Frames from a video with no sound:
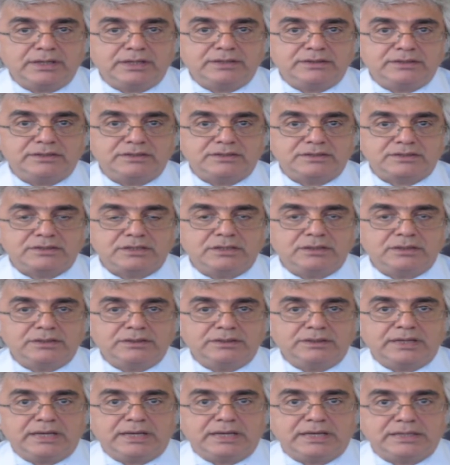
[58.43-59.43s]
and the
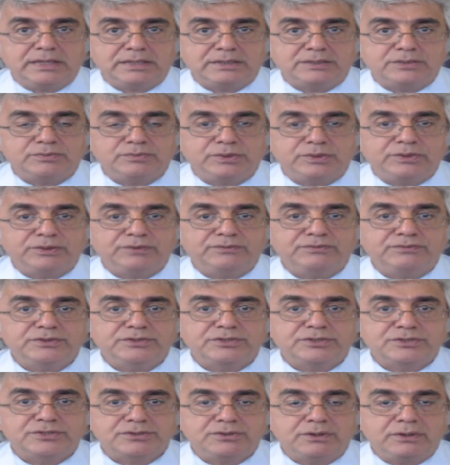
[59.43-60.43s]
sun as one of the
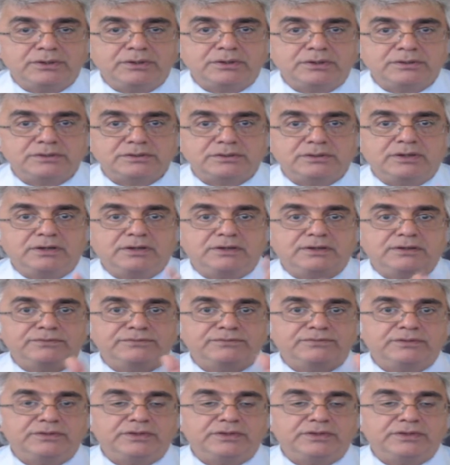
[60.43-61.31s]
stars of